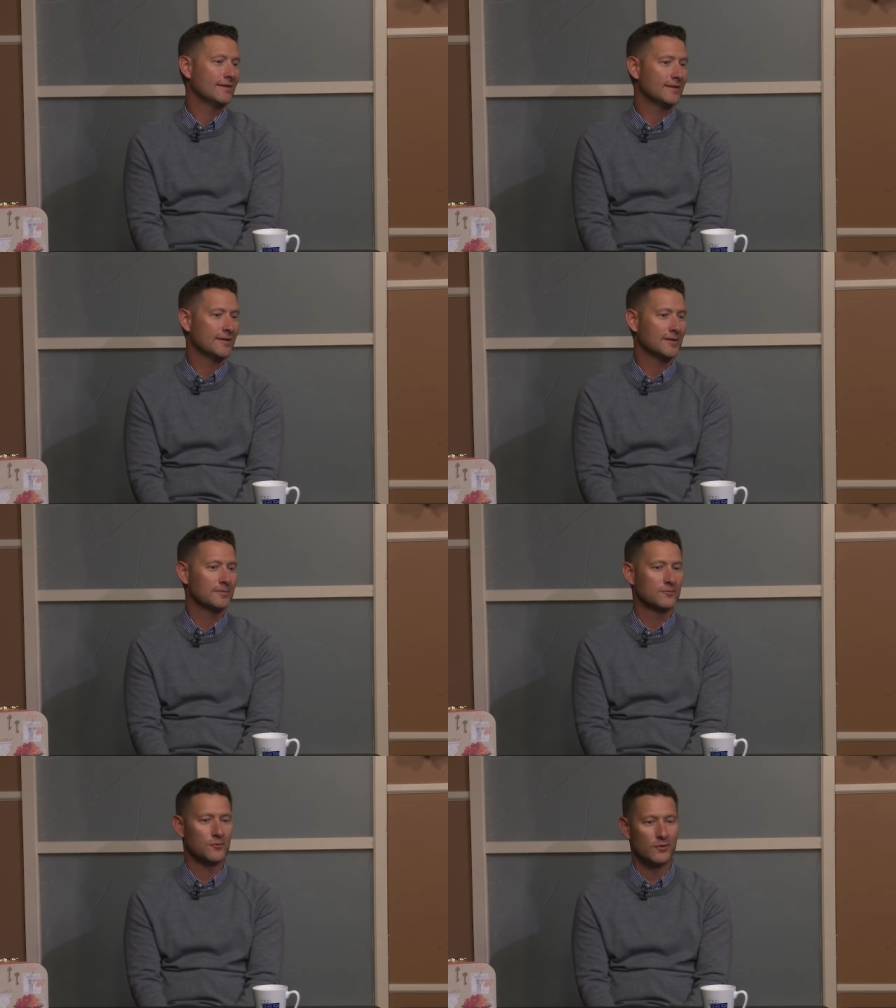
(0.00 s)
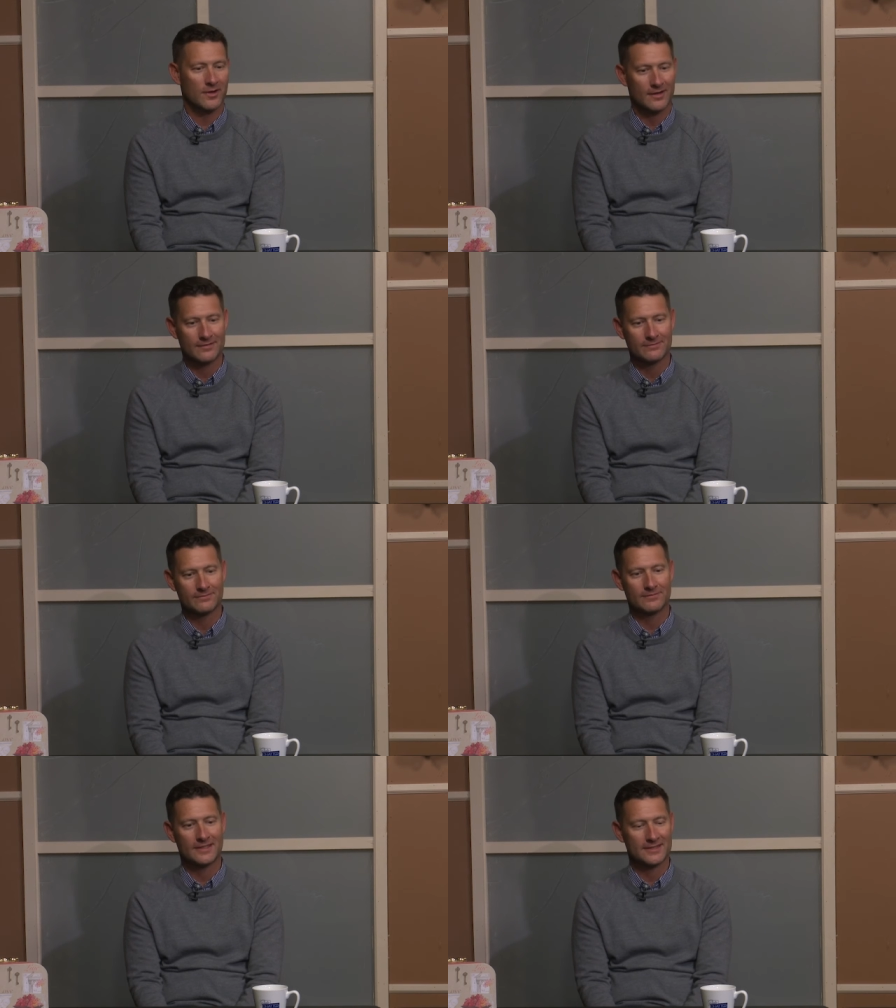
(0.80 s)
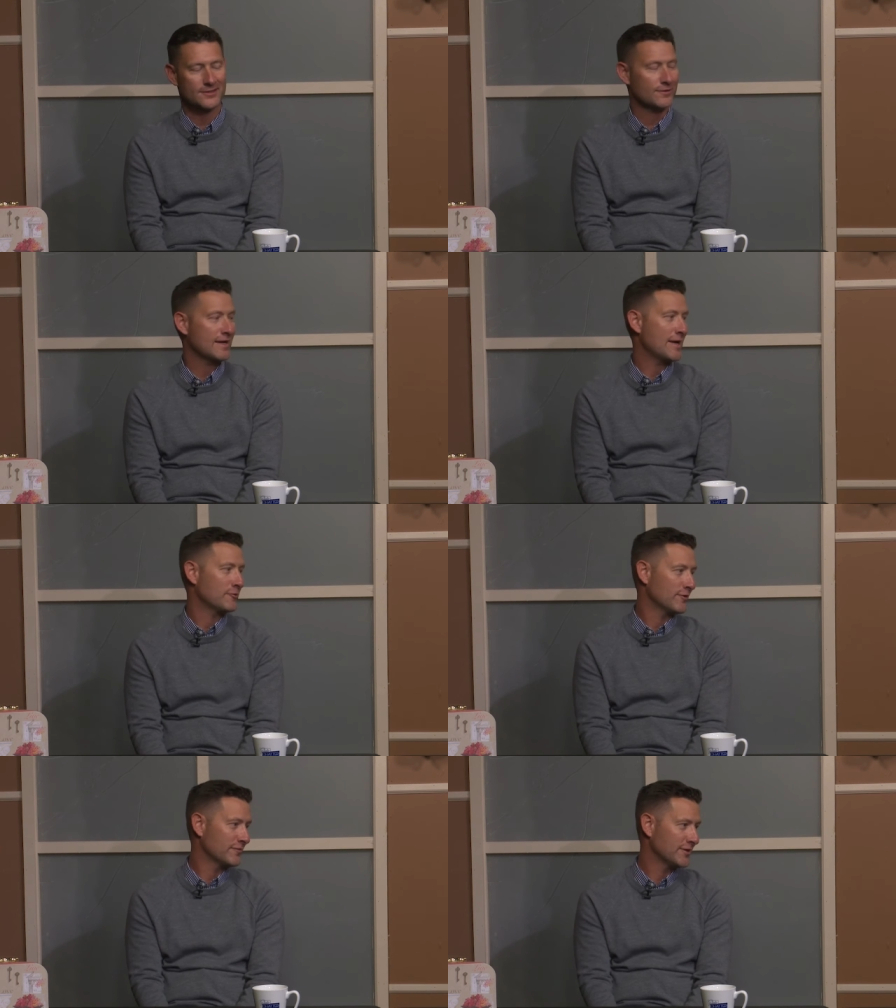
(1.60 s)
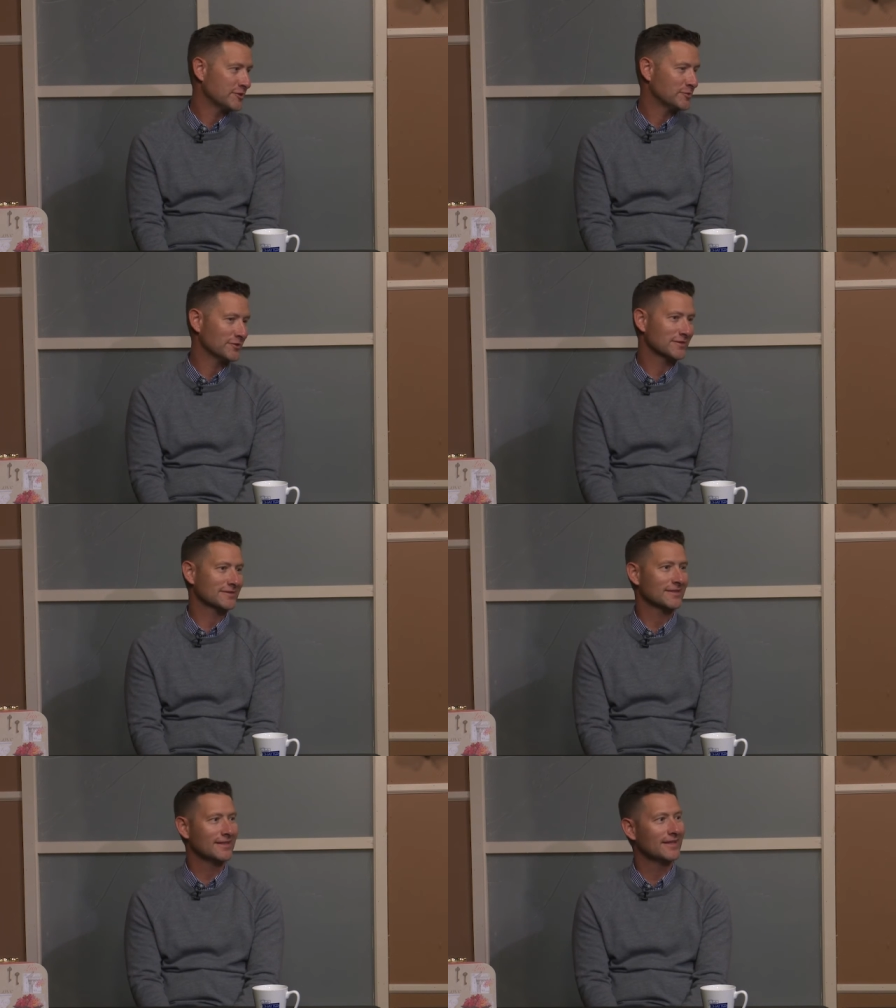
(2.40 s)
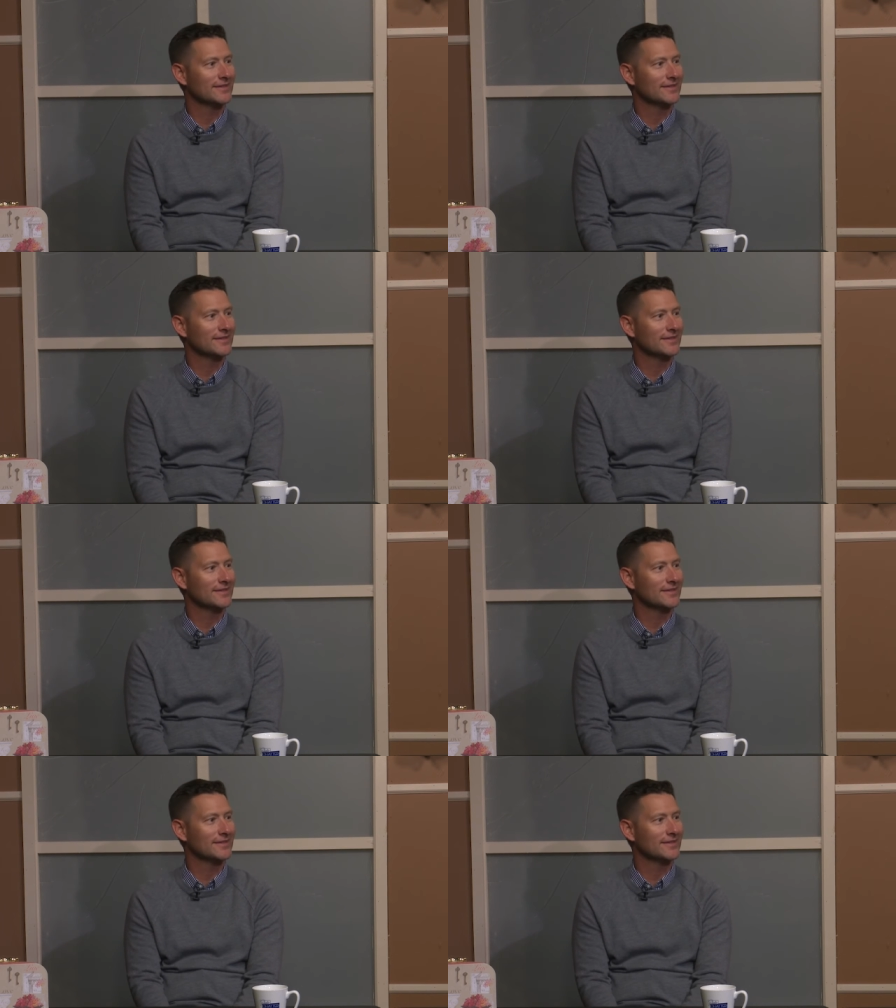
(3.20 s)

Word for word: Um, we're on Instagram, we're on Facebook, oh, okay.